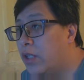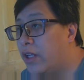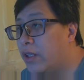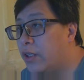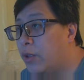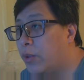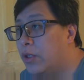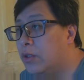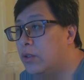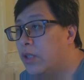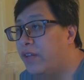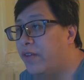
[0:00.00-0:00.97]
Here we go,
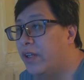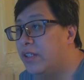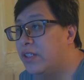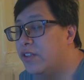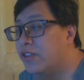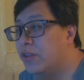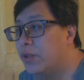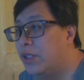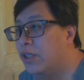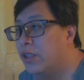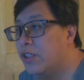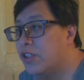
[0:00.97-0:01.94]
advantage. So
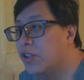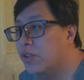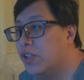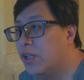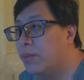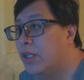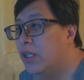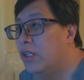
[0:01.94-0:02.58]
here it shows up.